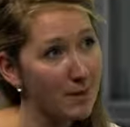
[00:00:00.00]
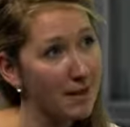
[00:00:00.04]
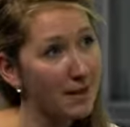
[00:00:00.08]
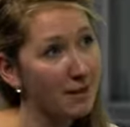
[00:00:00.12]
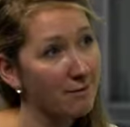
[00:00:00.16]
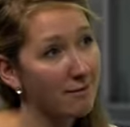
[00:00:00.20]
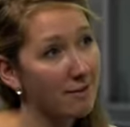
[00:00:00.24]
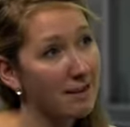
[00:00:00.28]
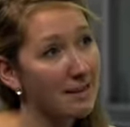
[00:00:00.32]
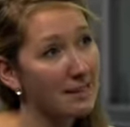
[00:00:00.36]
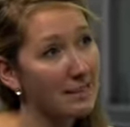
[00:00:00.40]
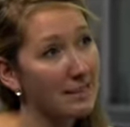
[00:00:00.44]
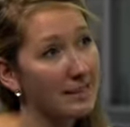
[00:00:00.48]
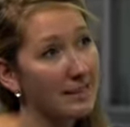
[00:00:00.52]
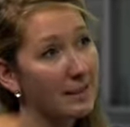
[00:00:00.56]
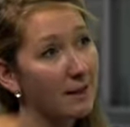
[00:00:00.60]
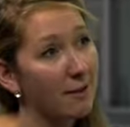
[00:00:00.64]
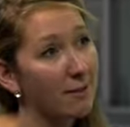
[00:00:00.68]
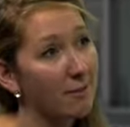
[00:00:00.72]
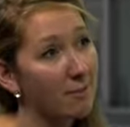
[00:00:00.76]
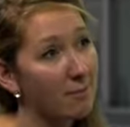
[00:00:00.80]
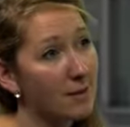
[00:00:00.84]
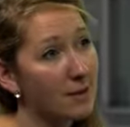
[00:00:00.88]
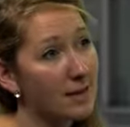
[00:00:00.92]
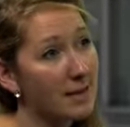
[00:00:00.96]
creating
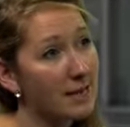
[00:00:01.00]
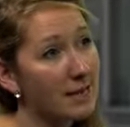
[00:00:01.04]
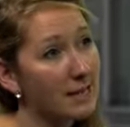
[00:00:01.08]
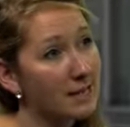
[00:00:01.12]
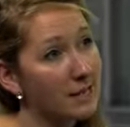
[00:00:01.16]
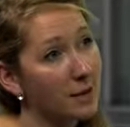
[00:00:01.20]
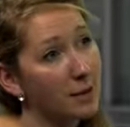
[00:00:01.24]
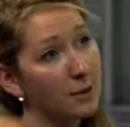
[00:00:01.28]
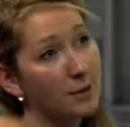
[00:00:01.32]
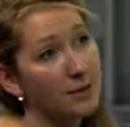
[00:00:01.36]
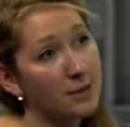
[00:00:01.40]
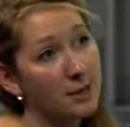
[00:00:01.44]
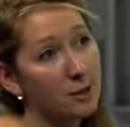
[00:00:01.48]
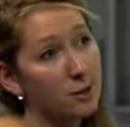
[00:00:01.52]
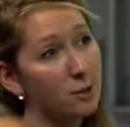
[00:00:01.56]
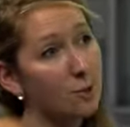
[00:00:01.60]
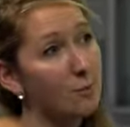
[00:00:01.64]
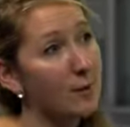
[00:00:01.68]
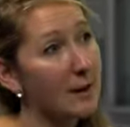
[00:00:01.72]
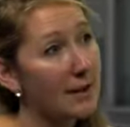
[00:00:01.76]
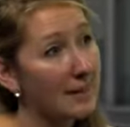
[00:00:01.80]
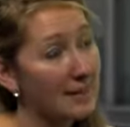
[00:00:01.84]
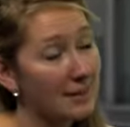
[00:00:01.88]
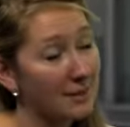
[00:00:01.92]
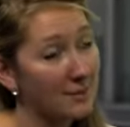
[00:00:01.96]
enough money, so the central
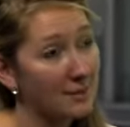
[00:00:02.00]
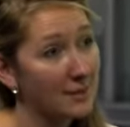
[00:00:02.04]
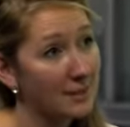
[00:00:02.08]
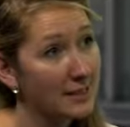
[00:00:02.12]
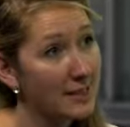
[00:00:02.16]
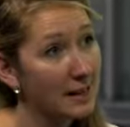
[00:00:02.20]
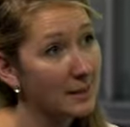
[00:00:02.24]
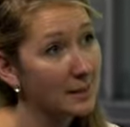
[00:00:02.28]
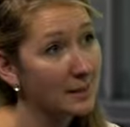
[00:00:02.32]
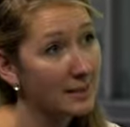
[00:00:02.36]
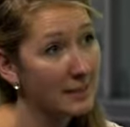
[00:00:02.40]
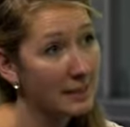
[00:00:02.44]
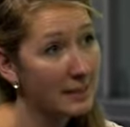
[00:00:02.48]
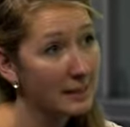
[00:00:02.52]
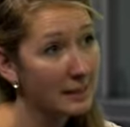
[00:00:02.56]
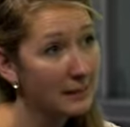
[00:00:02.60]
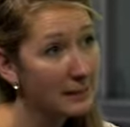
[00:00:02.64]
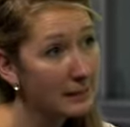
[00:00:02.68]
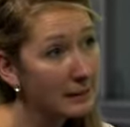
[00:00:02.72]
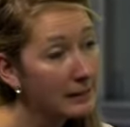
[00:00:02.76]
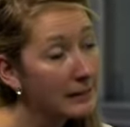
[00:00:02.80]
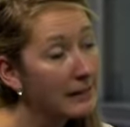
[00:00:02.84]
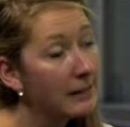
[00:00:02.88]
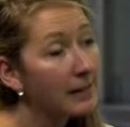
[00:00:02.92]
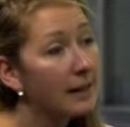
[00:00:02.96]
banks have stepped in
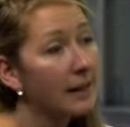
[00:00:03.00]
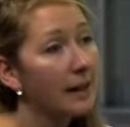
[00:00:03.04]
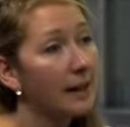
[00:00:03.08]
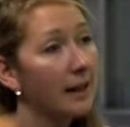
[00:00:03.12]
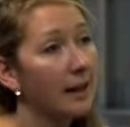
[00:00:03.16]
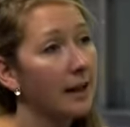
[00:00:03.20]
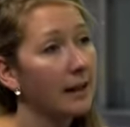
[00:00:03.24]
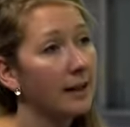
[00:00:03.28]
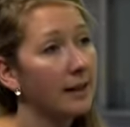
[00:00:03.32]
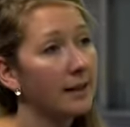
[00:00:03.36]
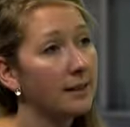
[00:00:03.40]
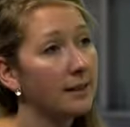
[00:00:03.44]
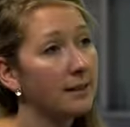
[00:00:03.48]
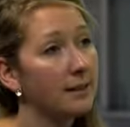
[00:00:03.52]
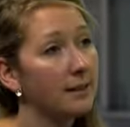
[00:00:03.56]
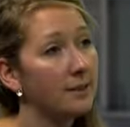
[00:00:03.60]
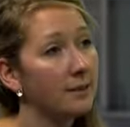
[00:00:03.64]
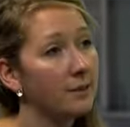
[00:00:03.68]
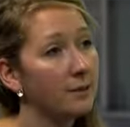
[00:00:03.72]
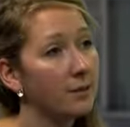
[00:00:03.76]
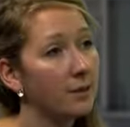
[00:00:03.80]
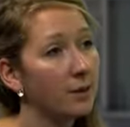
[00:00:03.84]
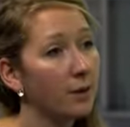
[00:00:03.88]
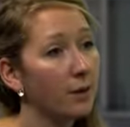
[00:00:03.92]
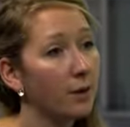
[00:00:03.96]

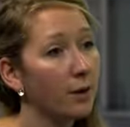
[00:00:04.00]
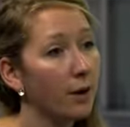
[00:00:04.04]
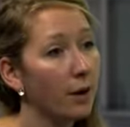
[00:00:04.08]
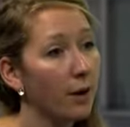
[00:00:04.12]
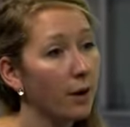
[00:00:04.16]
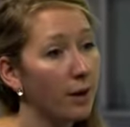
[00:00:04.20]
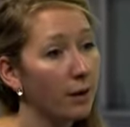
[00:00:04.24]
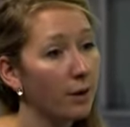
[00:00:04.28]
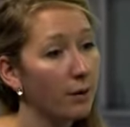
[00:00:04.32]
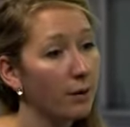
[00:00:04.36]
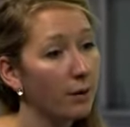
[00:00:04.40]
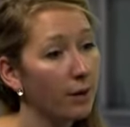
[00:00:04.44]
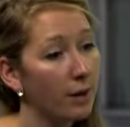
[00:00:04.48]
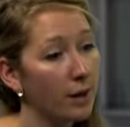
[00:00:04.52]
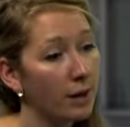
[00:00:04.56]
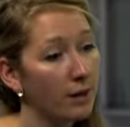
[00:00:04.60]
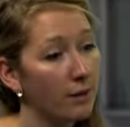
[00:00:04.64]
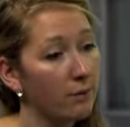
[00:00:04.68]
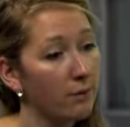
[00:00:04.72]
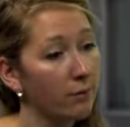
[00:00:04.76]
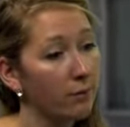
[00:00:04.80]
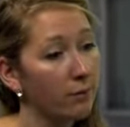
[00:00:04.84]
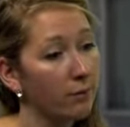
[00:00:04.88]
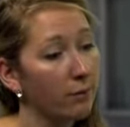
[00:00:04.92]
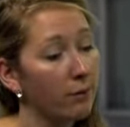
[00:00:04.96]
and
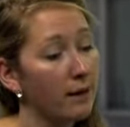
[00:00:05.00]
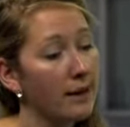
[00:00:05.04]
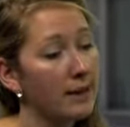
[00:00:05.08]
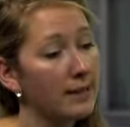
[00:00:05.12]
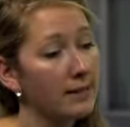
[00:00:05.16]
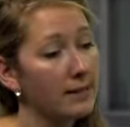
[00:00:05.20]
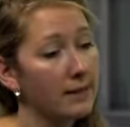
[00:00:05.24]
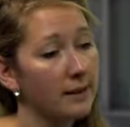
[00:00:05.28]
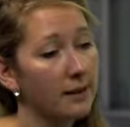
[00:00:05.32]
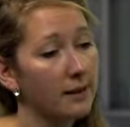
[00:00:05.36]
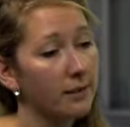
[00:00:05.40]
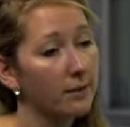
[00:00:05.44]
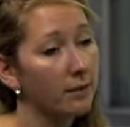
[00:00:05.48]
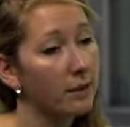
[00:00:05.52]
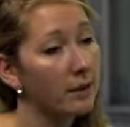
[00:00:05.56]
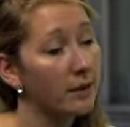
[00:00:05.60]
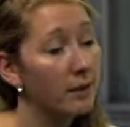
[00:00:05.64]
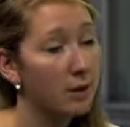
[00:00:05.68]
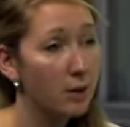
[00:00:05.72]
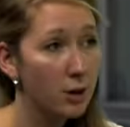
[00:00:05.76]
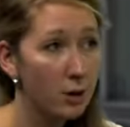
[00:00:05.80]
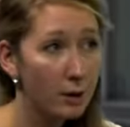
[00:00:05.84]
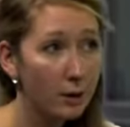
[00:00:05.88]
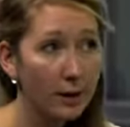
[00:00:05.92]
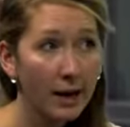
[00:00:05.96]
they've created, in
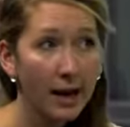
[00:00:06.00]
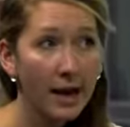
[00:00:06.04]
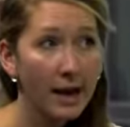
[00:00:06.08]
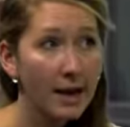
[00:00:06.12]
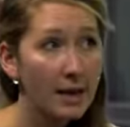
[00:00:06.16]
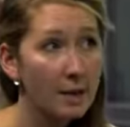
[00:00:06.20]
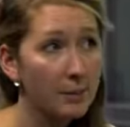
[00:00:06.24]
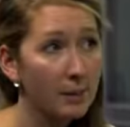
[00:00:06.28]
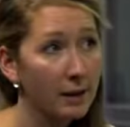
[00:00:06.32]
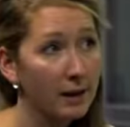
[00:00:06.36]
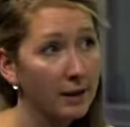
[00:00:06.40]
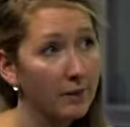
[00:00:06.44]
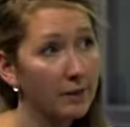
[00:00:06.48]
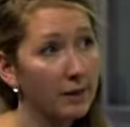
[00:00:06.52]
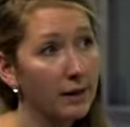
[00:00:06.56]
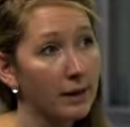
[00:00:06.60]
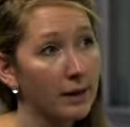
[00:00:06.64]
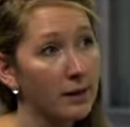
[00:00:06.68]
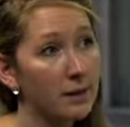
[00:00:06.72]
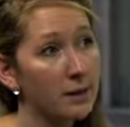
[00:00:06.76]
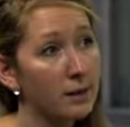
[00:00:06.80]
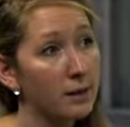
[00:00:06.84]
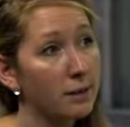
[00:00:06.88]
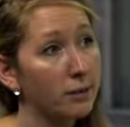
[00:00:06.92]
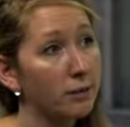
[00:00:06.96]
the UK, the Bank of
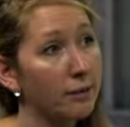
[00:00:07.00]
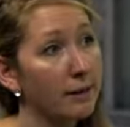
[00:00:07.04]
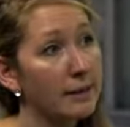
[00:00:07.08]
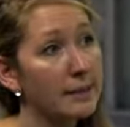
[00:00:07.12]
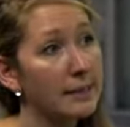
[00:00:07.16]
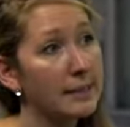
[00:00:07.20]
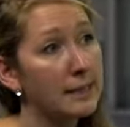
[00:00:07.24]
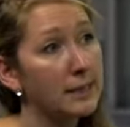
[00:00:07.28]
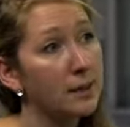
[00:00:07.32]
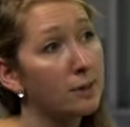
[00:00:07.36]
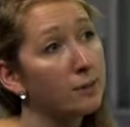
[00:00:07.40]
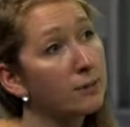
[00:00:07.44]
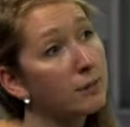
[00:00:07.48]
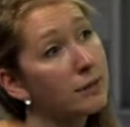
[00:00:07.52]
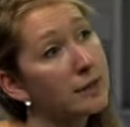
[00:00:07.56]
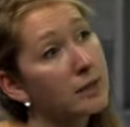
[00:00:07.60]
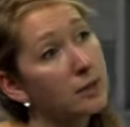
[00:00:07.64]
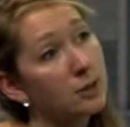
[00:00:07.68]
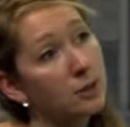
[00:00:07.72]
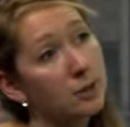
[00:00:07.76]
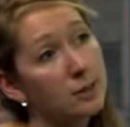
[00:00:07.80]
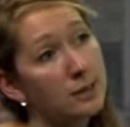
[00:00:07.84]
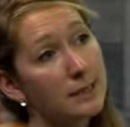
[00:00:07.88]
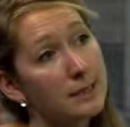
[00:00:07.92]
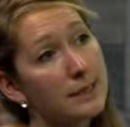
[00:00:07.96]
England has created
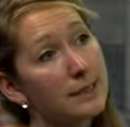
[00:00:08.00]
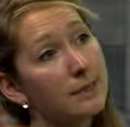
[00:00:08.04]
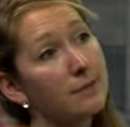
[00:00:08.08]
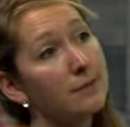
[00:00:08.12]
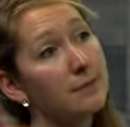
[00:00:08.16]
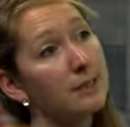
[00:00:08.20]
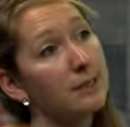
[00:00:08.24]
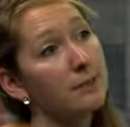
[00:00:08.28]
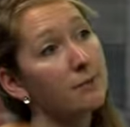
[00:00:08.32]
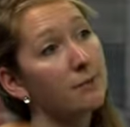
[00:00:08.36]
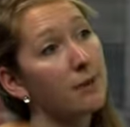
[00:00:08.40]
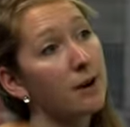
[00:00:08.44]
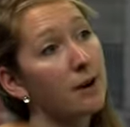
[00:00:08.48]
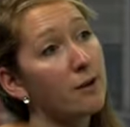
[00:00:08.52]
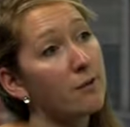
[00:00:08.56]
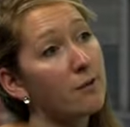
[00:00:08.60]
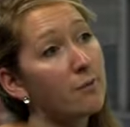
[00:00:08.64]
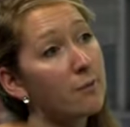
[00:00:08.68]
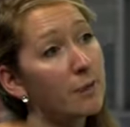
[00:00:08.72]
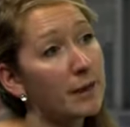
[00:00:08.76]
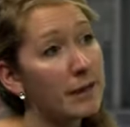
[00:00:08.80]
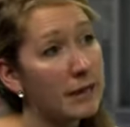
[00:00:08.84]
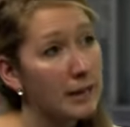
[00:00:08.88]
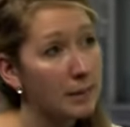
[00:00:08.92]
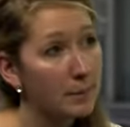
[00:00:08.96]
£375
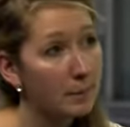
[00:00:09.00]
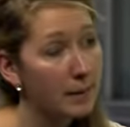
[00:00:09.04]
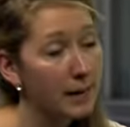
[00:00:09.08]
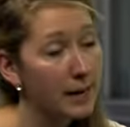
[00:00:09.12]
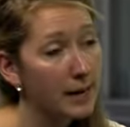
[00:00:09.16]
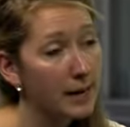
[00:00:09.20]
billion,